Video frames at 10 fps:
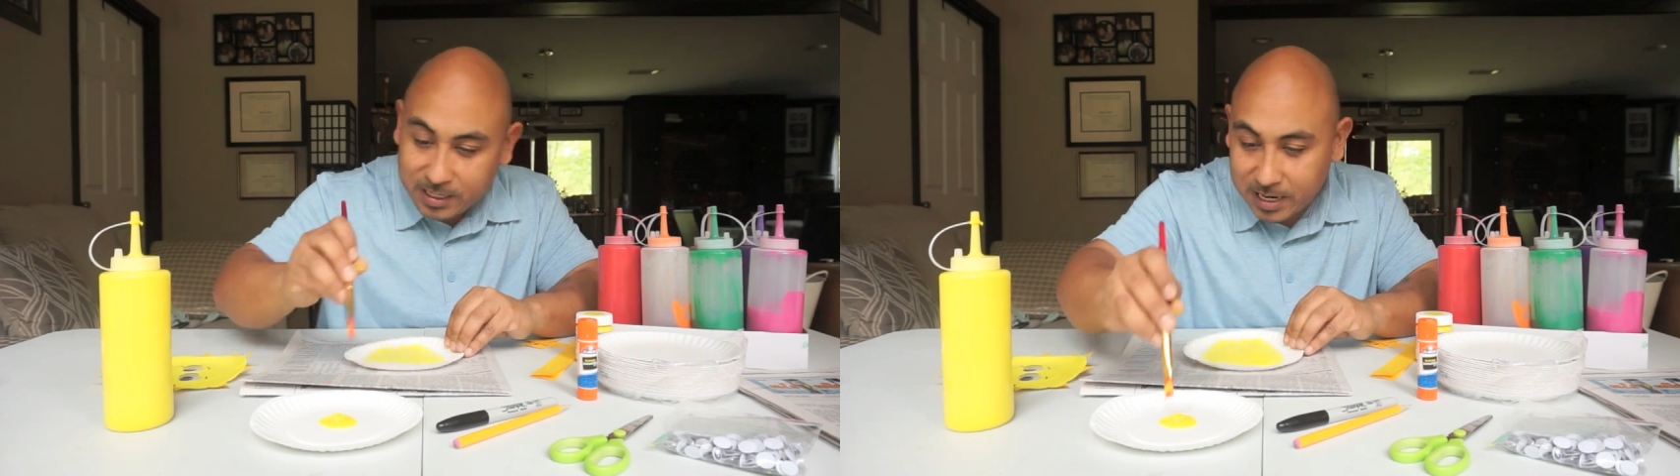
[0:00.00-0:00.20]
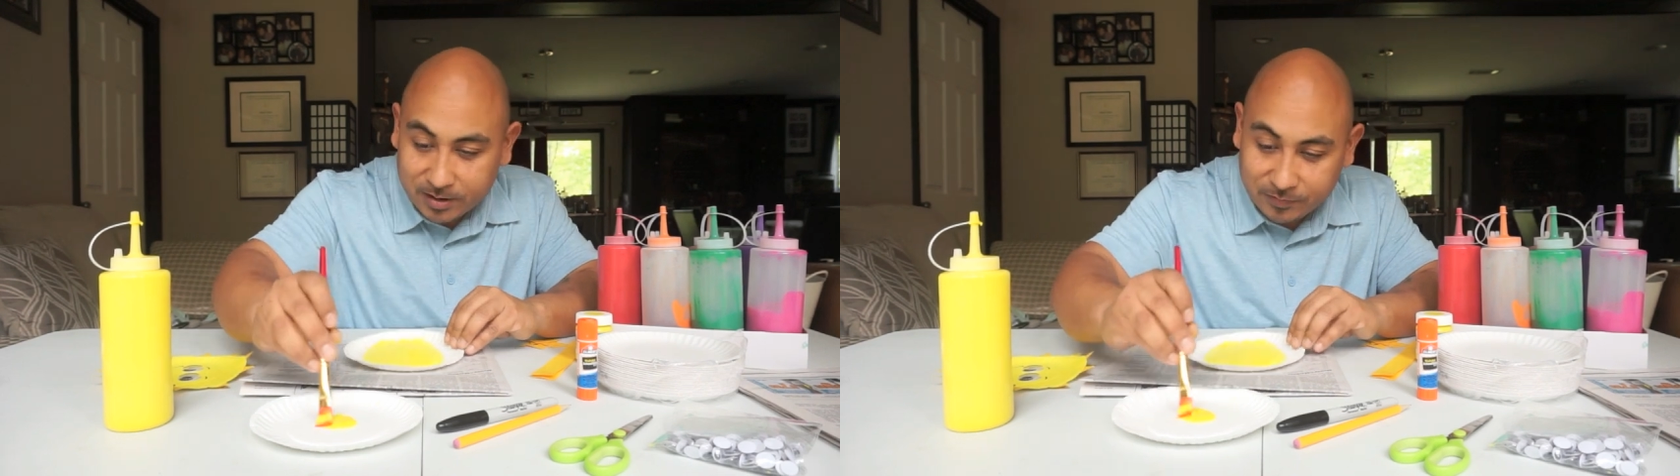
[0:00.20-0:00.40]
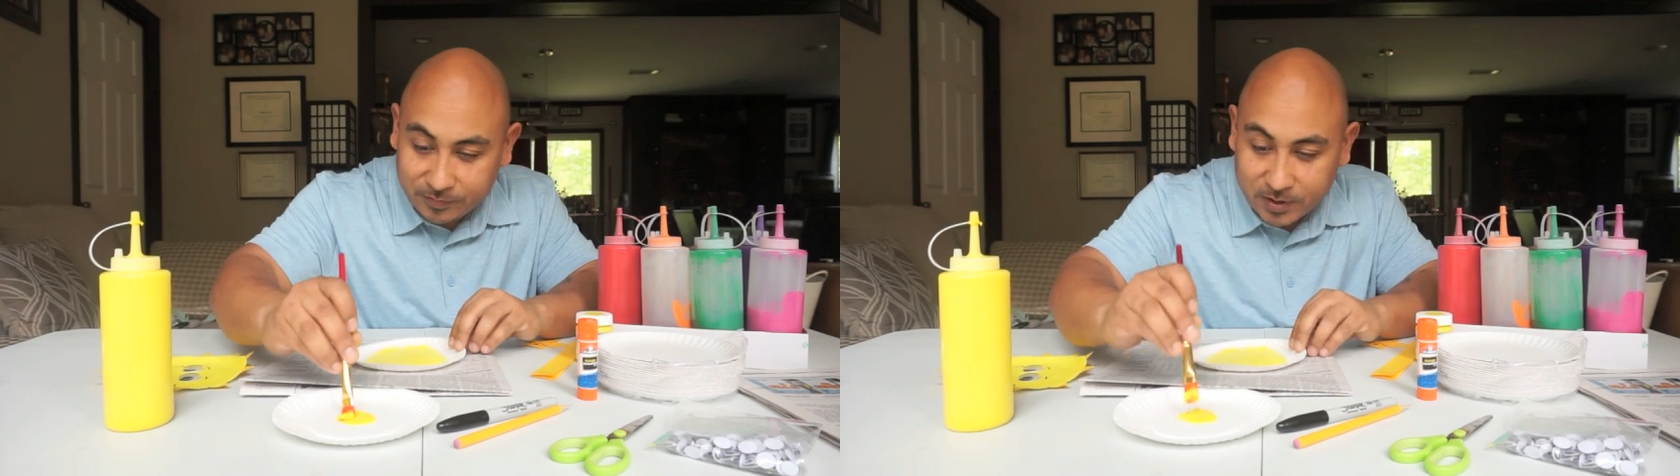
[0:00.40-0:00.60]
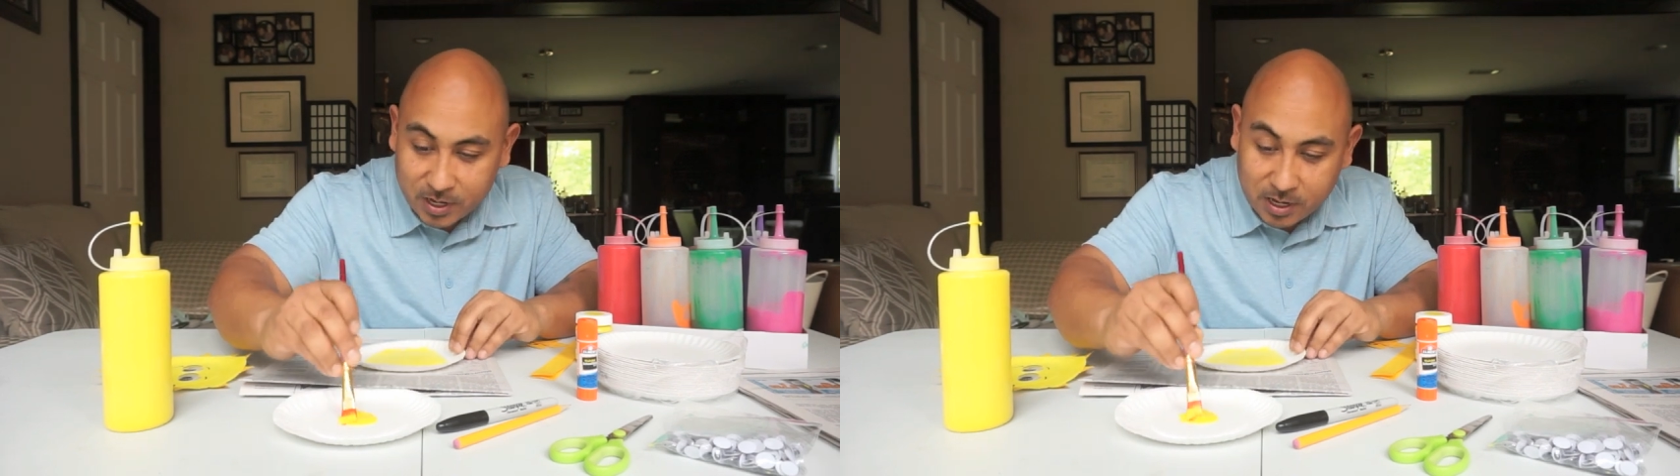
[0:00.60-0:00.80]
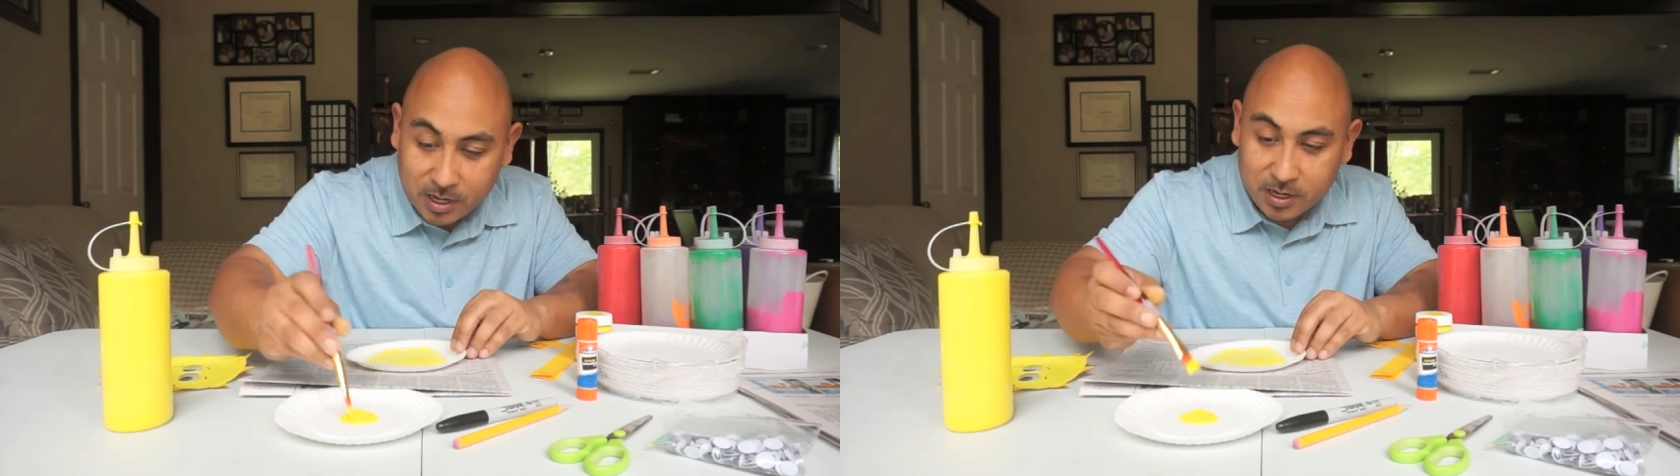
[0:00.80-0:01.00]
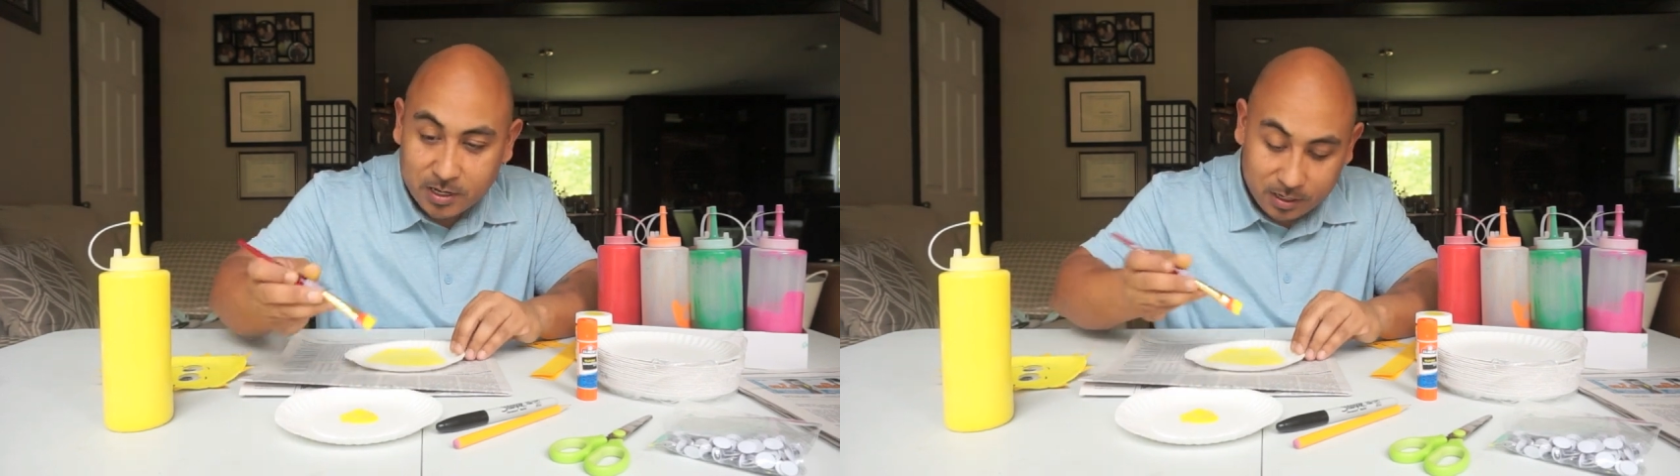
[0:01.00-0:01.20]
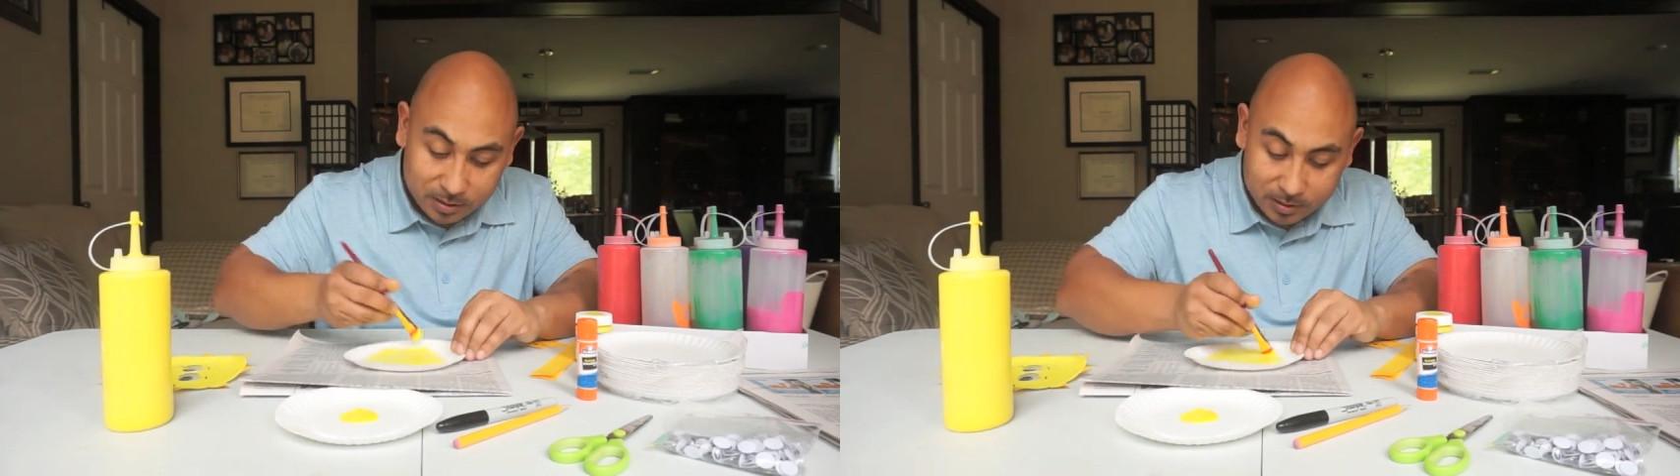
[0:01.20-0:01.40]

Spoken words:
have fun.